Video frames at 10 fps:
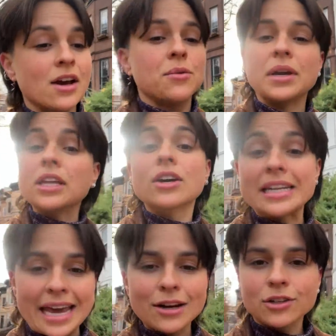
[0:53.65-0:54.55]
We can look at
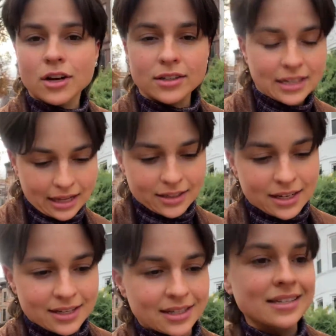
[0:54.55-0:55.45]
Neanderthal
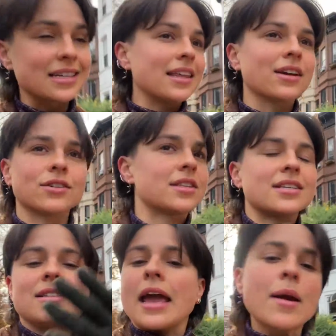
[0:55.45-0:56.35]
skeletons and see there's the
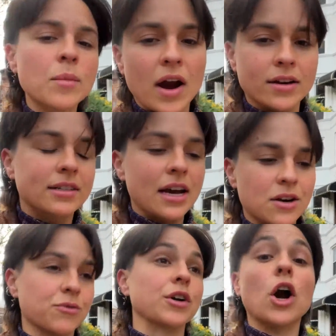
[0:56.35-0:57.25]
same wear and
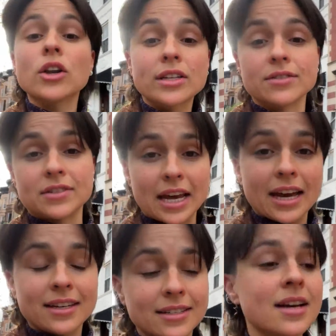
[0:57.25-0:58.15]
tear regardless of
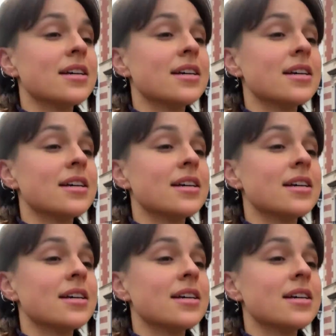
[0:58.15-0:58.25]
sex,